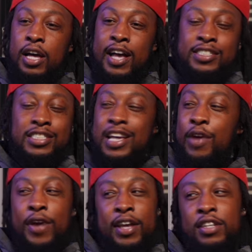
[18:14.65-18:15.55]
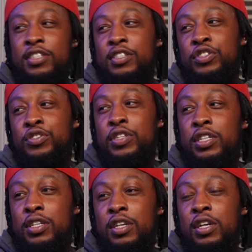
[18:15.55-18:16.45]
I just got right into the
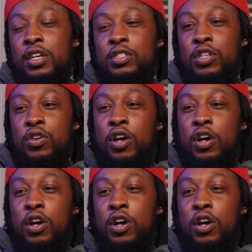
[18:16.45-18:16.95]
street. Yeah. So the